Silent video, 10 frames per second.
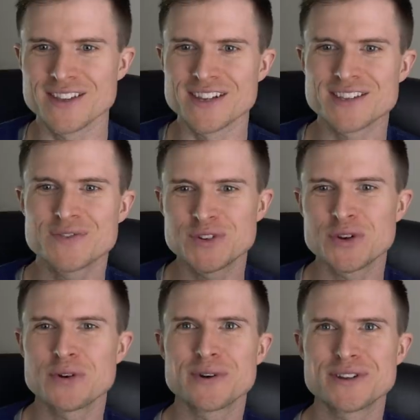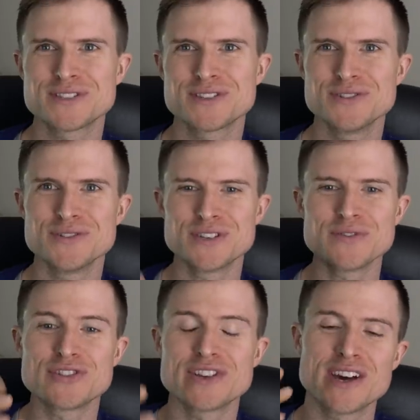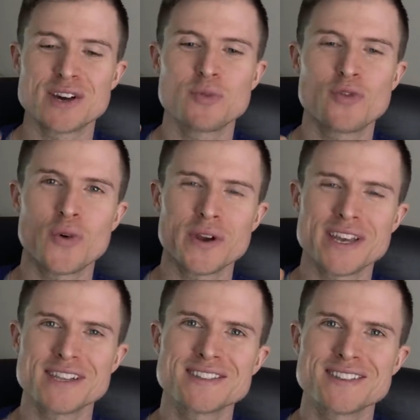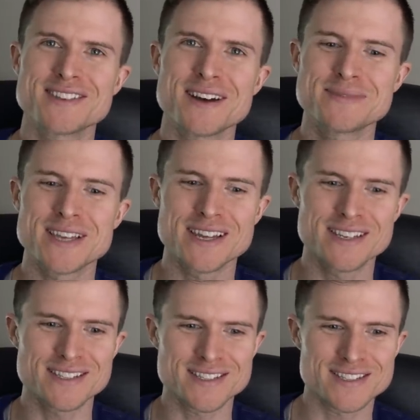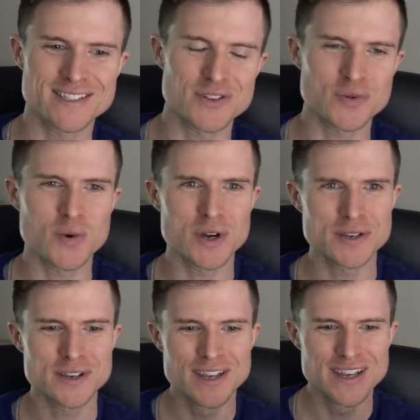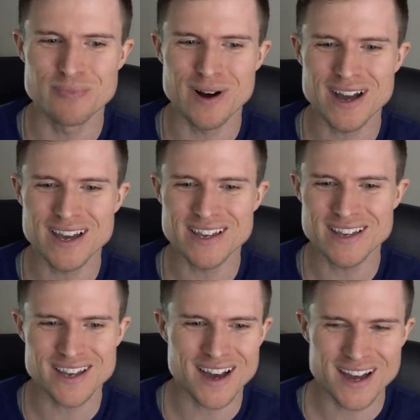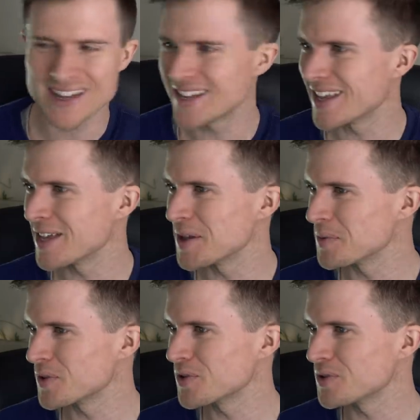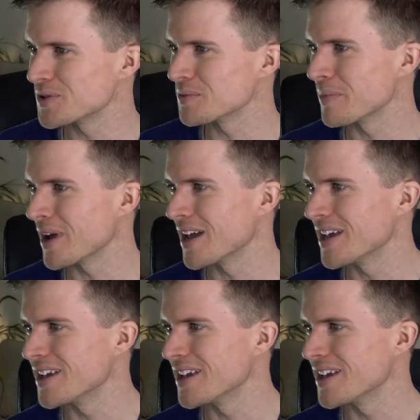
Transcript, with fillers: the next video I want to give a shout out before I get into the top 10 is this other one by a guy named, who is it by?